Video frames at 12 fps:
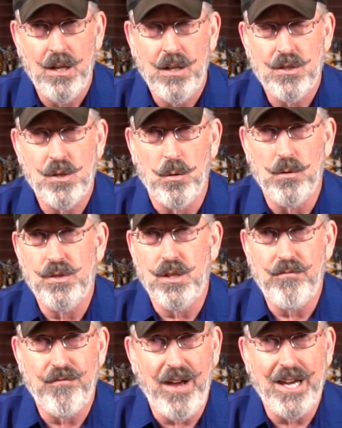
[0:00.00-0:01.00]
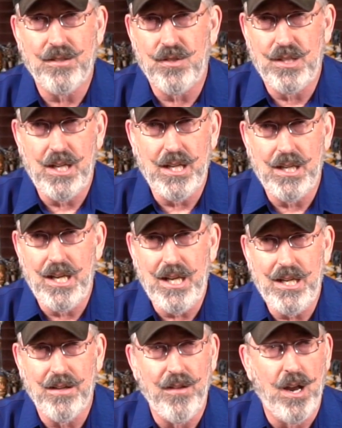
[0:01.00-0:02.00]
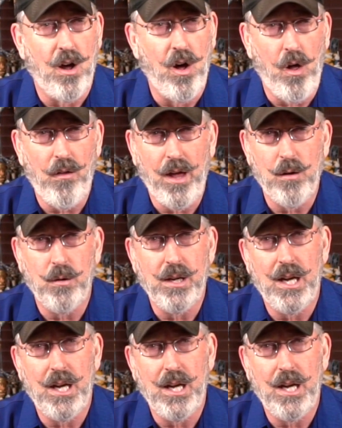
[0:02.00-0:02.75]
So it was advanced D&D, and then all I would